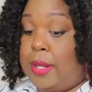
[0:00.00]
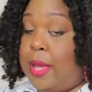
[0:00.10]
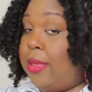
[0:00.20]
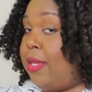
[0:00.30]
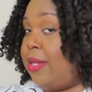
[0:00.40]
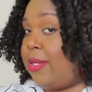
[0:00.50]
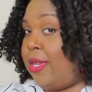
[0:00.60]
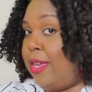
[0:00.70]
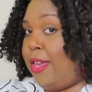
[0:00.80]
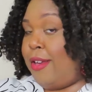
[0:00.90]
Now this
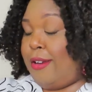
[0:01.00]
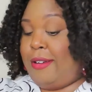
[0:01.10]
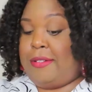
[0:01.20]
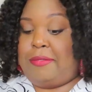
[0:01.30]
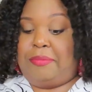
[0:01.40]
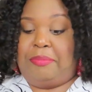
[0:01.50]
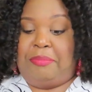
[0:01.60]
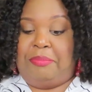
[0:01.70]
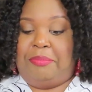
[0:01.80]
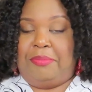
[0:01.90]
here,
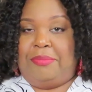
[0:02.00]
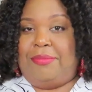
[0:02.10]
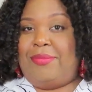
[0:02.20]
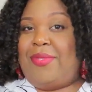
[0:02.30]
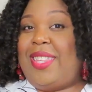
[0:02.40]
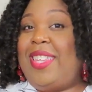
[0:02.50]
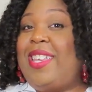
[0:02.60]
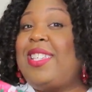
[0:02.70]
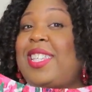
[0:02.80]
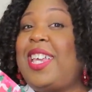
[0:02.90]

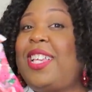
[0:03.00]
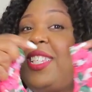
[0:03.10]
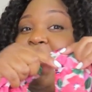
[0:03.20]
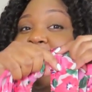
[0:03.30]
this is